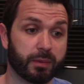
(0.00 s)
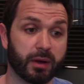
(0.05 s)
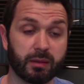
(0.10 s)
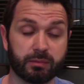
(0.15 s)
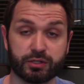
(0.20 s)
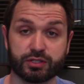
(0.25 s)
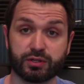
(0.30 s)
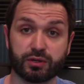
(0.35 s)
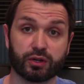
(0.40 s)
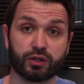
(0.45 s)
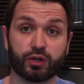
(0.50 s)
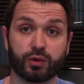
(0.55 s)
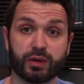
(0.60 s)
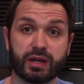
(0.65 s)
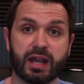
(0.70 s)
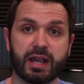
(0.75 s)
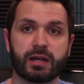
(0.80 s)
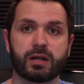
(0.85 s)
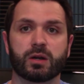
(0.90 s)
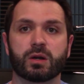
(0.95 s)
a publisher, a
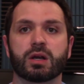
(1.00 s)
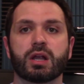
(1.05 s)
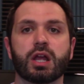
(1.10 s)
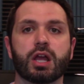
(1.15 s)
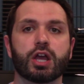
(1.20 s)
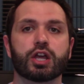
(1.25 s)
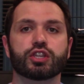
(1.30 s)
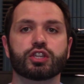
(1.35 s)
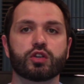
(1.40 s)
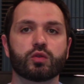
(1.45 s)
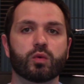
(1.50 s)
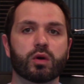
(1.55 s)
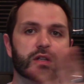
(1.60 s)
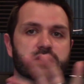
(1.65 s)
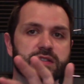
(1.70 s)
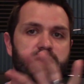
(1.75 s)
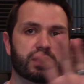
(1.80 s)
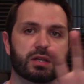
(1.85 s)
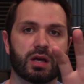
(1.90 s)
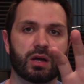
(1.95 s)
creator, you
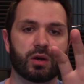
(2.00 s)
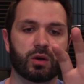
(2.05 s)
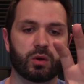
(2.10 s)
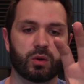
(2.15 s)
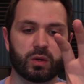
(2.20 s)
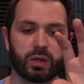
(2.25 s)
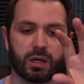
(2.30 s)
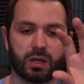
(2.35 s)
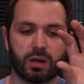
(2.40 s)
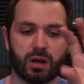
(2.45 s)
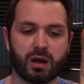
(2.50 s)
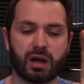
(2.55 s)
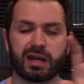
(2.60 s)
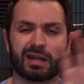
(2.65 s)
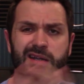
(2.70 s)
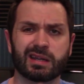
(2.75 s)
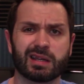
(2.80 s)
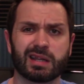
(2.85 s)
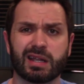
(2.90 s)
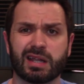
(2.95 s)
want to know, all
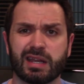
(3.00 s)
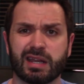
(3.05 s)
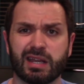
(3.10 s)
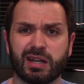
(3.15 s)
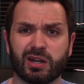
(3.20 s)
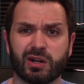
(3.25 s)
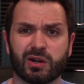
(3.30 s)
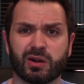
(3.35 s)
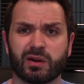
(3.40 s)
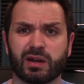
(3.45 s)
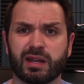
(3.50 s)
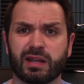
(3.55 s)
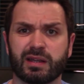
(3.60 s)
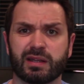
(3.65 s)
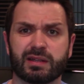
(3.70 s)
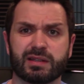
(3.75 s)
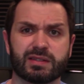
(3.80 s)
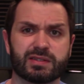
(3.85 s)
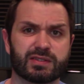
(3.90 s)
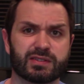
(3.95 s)
right, here
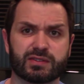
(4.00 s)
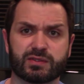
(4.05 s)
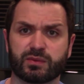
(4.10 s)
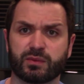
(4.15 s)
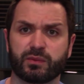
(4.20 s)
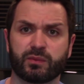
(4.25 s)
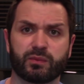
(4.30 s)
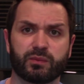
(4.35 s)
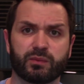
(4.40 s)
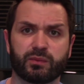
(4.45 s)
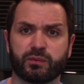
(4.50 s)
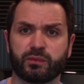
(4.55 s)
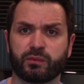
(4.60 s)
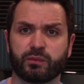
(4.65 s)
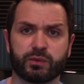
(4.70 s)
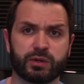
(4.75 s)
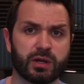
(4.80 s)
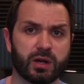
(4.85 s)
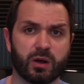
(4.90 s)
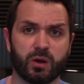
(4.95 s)
is,
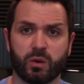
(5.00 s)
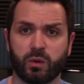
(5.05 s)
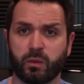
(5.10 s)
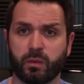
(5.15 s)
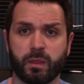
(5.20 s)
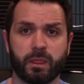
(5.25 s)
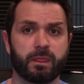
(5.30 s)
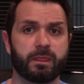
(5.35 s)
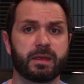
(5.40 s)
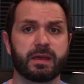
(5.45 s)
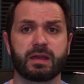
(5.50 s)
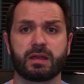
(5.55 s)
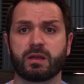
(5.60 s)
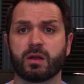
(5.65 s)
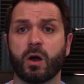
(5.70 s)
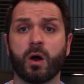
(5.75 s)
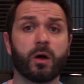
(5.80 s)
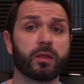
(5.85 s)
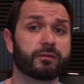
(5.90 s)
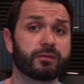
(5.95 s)
you know,
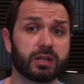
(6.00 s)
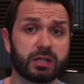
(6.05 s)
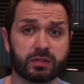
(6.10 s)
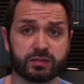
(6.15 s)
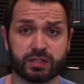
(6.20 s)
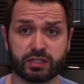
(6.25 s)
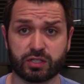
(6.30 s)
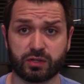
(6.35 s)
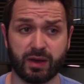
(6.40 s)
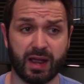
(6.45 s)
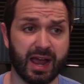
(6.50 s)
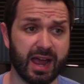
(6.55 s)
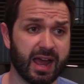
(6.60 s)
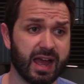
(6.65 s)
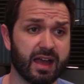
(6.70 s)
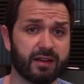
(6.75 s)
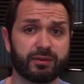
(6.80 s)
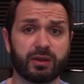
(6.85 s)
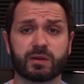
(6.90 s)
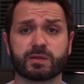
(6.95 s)
the all the videos that you
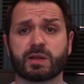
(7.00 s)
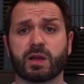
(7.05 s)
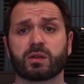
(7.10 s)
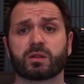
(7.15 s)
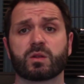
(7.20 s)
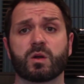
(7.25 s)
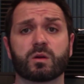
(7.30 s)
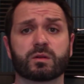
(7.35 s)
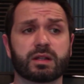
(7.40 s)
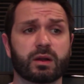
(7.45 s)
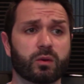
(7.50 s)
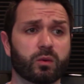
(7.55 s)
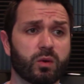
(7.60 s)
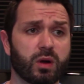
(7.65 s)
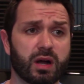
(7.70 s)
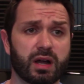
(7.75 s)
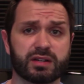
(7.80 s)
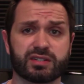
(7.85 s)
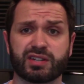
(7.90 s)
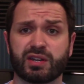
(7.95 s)
have, here's how long they were
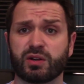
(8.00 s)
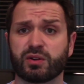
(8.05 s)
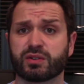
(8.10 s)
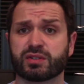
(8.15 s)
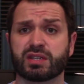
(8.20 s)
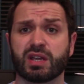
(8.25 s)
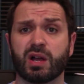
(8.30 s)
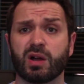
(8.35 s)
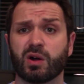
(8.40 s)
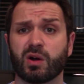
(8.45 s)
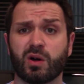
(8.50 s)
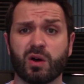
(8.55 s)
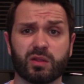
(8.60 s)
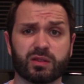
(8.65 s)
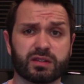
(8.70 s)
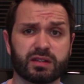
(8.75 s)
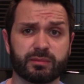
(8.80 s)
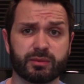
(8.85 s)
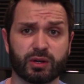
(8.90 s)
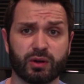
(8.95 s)
watched, here's all
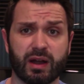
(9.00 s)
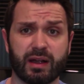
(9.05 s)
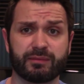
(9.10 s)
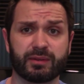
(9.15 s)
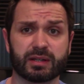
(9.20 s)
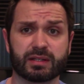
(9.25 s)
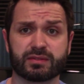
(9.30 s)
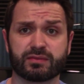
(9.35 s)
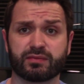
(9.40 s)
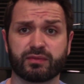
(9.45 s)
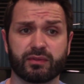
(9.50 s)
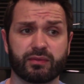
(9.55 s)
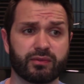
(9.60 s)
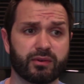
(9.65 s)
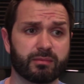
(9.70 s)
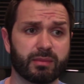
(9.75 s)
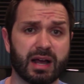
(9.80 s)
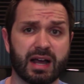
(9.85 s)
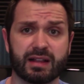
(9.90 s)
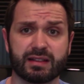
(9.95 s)
the demographics
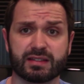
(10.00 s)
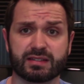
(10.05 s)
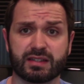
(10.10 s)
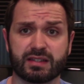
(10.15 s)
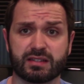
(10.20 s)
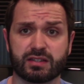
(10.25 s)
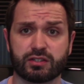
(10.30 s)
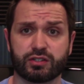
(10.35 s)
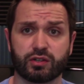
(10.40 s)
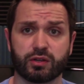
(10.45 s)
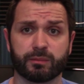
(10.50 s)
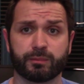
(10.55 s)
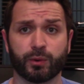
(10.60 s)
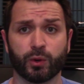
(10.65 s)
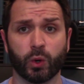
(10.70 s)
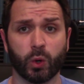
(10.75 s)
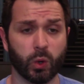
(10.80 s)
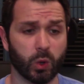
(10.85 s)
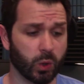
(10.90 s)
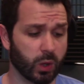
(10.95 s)
from behind the scenes that you can
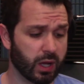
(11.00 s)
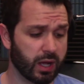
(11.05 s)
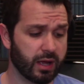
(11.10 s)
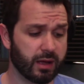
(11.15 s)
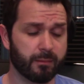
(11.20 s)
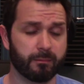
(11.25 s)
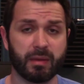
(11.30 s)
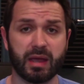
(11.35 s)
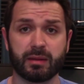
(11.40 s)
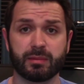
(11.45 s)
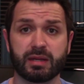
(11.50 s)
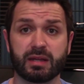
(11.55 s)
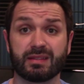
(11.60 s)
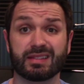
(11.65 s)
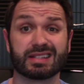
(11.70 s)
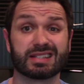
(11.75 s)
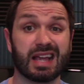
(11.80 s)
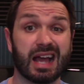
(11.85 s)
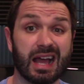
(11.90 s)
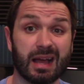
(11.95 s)
pull, maybe
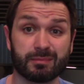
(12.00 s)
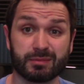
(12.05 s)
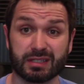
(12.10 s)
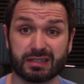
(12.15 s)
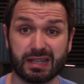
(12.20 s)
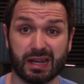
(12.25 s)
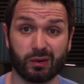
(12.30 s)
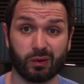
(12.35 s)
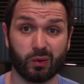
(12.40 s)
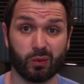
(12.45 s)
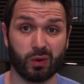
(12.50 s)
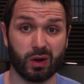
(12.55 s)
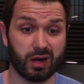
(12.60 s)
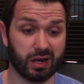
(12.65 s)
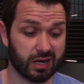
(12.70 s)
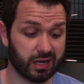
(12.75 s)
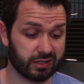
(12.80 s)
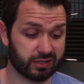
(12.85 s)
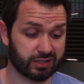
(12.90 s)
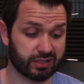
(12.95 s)
the times that they were
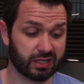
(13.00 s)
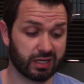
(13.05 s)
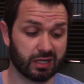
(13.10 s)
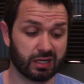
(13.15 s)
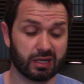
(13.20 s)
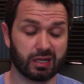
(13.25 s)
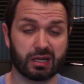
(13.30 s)
watched,